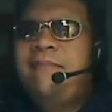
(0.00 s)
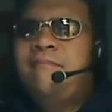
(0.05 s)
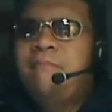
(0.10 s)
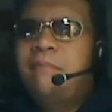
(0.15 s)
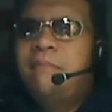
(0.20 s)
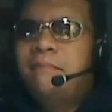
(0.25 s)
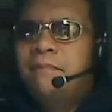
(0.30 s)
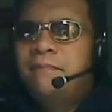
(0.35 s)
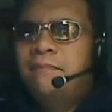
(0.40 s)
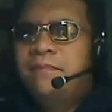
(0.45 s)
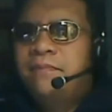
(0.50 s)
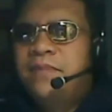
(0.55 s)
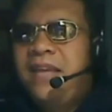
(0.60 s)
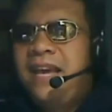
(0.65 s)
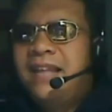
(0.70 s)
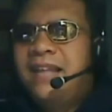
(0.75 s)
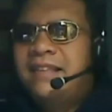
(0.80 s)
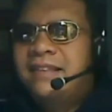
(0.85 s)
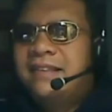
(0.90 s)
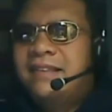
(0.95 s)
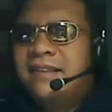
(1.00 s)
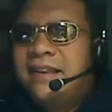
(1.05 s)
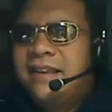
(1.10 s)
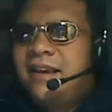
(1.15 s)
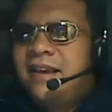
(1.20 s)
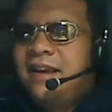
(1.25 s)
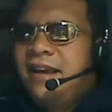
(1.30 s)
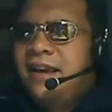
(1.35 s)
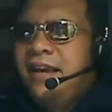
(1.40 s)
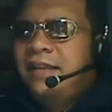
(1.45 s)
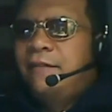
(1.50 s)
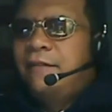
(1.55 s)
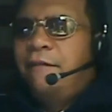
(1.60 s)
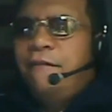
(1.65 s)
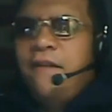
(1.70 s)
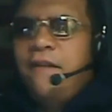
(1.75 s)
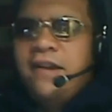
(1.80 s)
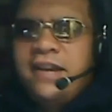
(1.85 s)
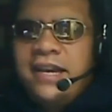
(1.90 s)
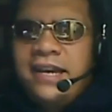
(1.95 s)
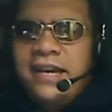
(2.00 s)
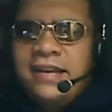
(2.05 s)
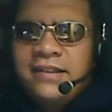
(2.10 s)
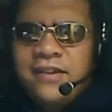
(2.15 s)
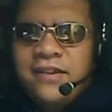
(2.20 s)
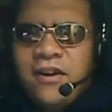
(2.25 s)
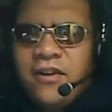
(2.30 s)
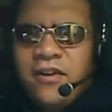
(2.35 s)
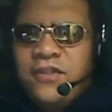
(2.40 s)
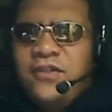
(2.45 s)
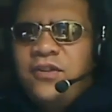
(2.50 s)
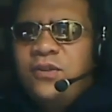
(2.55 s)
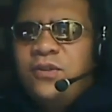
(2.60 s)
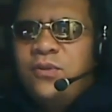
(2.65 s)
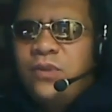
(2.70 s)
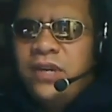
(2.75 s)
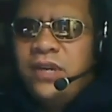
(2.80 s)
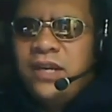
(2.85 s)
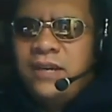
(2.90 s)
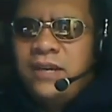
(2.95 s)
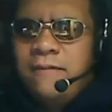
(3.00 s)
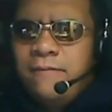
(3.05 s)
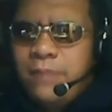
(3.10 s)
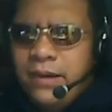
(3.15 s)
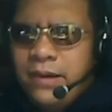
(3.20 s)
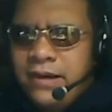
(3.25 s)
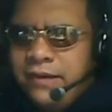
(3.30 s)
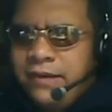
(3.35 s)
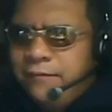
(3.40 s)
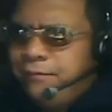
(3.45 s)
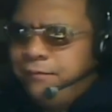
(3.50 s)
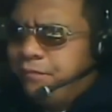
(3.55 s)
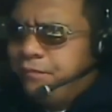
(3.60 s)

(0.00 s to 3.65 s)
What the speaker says: Really, yeah, it's funky, it's cartoony, but